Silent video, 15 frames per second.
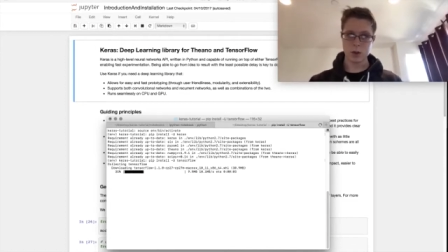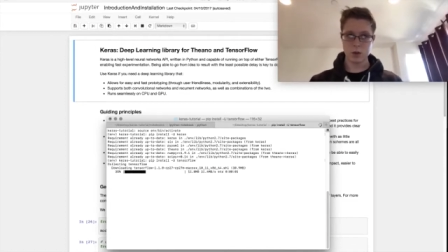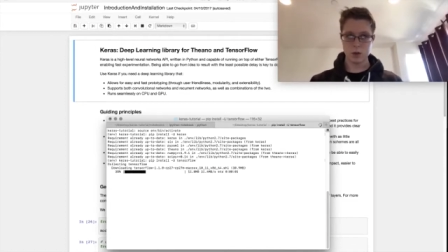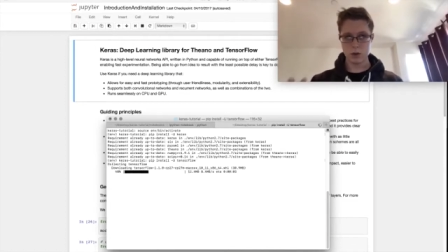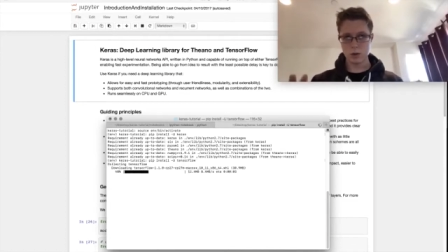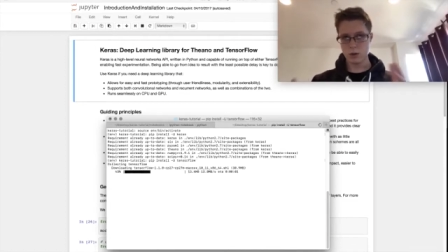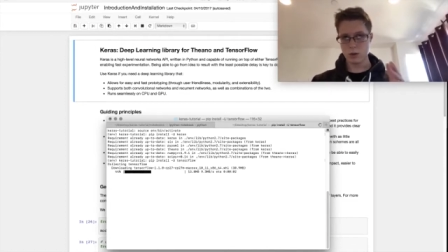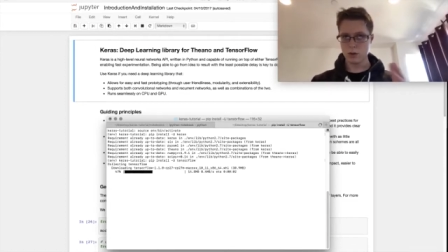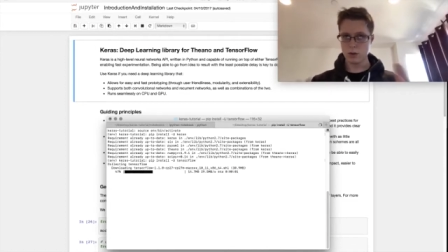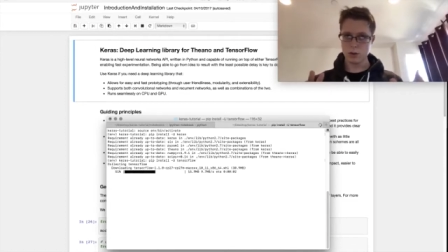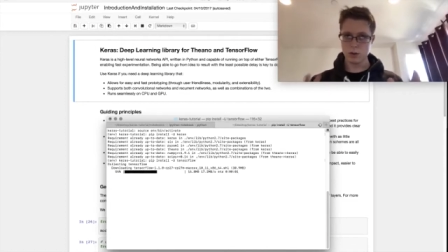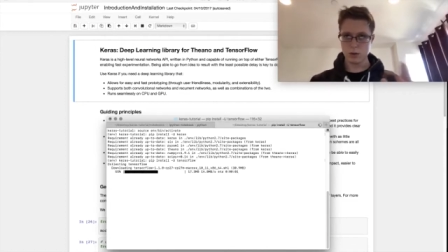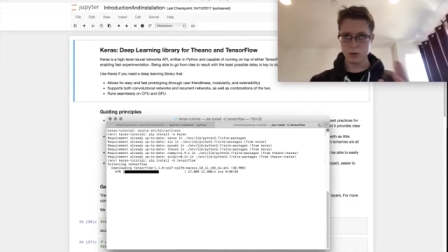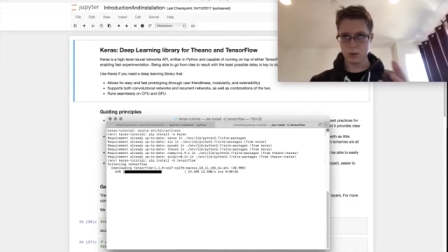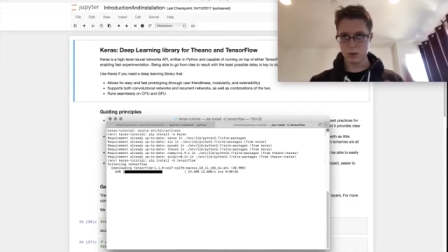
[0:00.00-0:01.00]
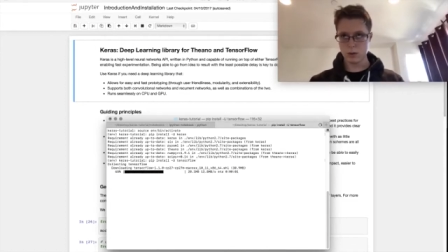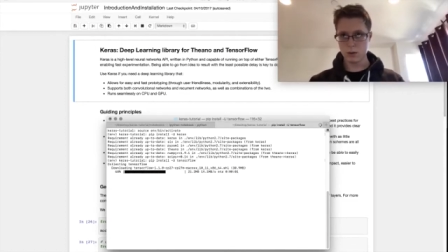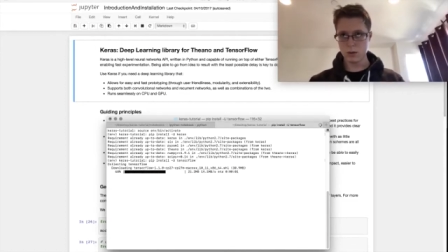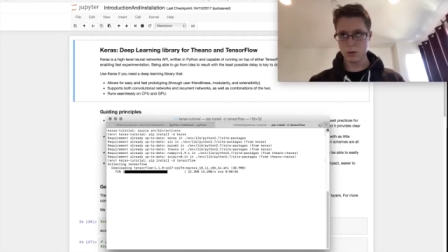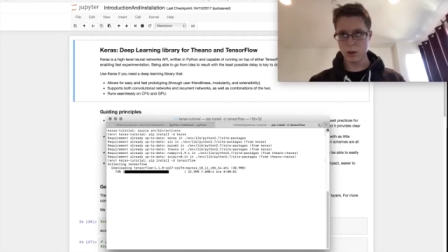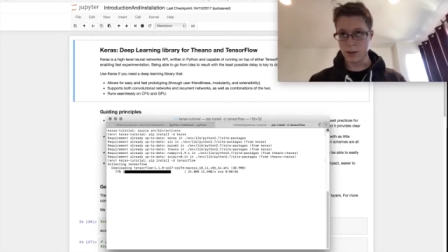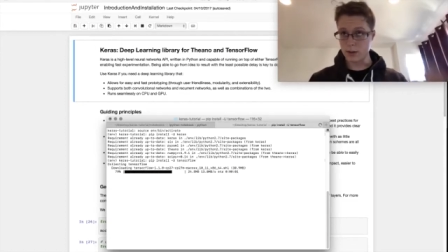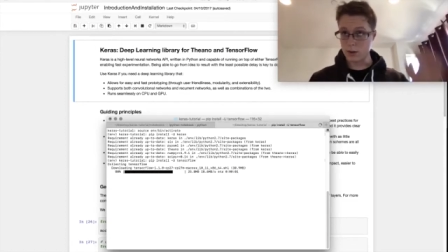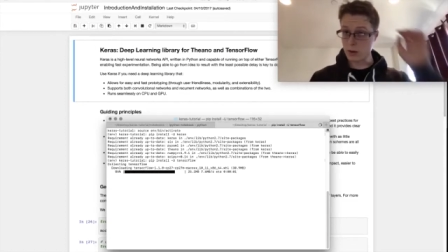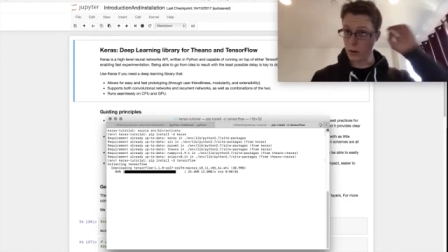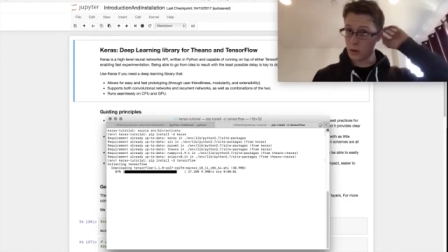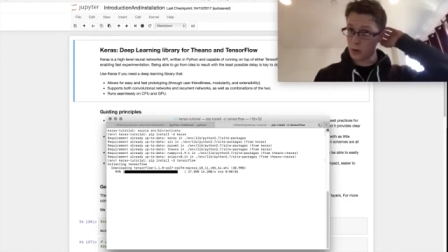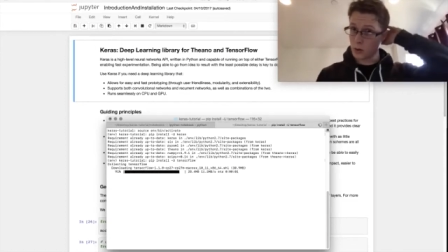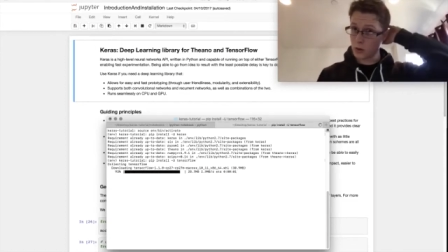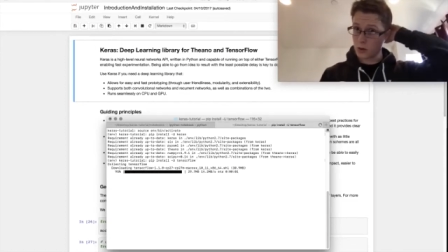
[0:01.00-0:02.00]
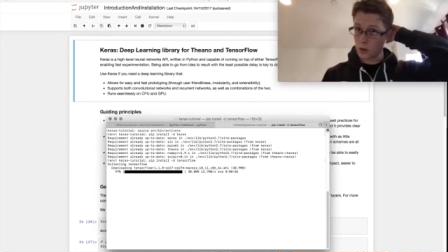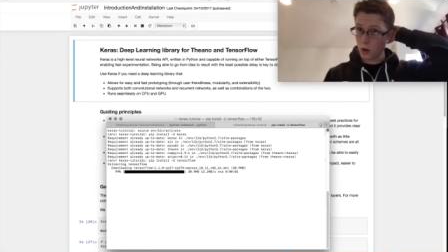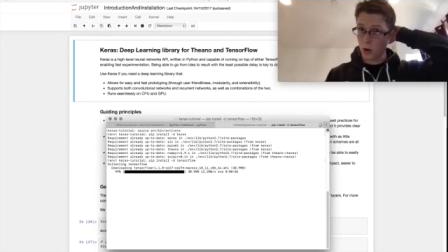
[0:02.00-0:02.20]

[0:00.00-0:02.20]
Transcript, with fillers: and so this will install